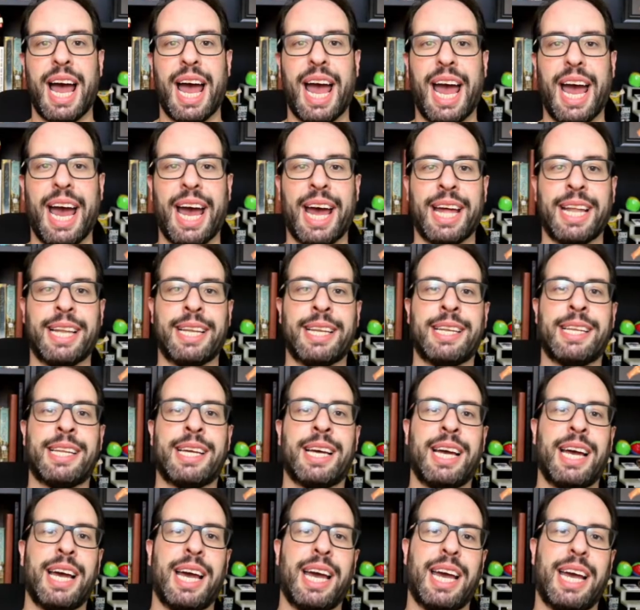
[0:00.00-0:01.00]
and
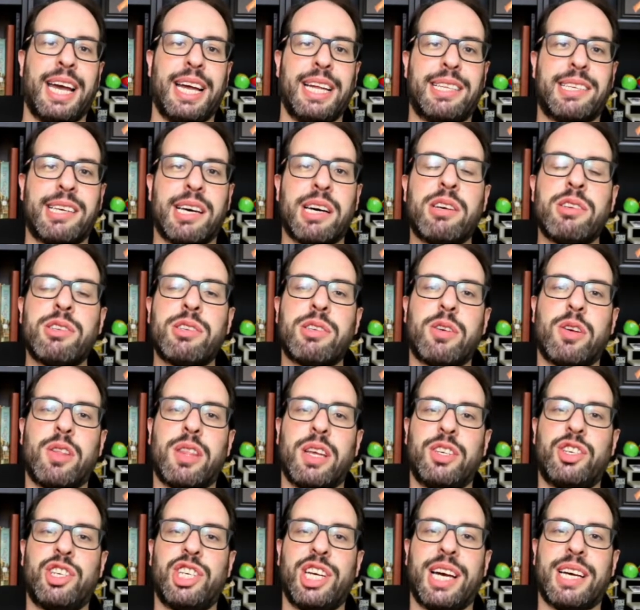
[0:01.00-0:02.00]
he tells her
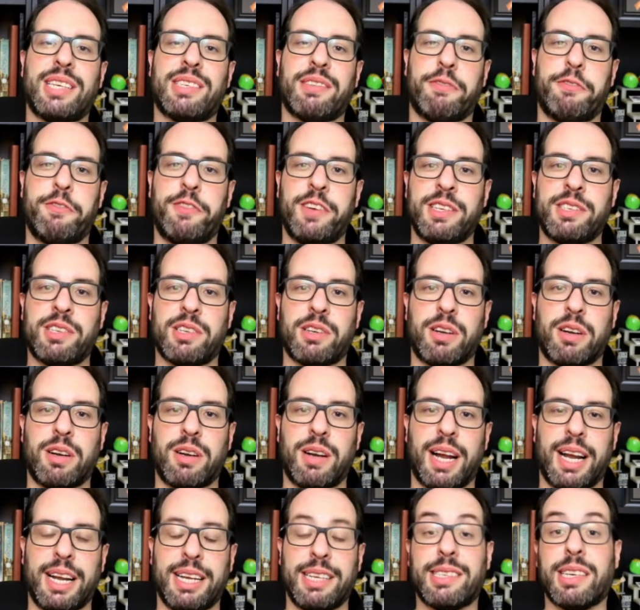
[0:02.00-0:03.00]
that she has a visitor,
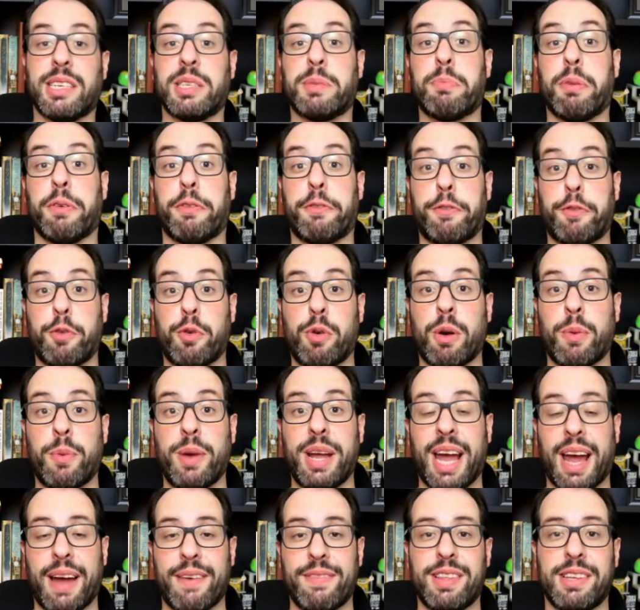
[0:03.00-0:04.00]
and he says, Before
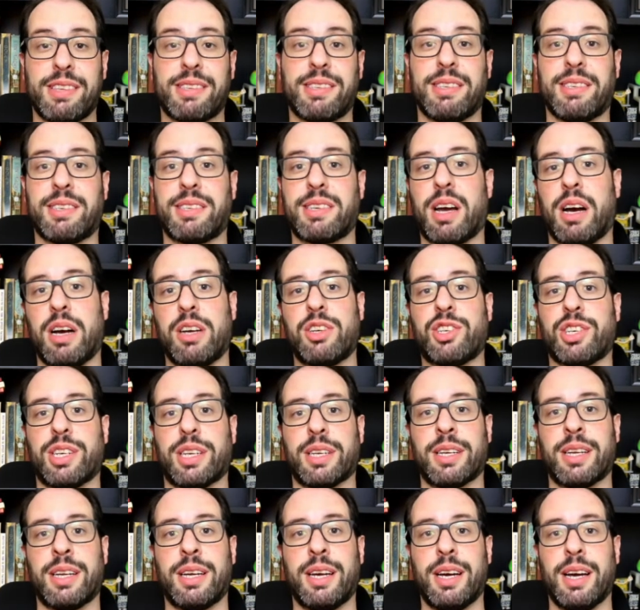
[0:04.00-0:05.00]
we have this
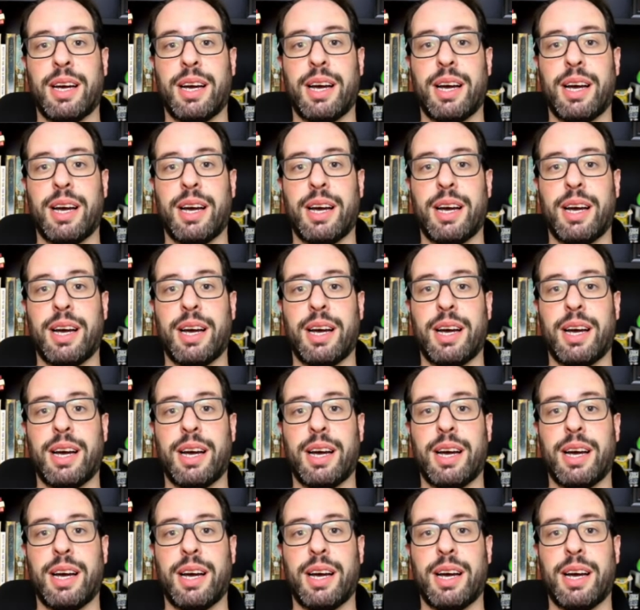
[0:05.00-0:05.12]
discussion,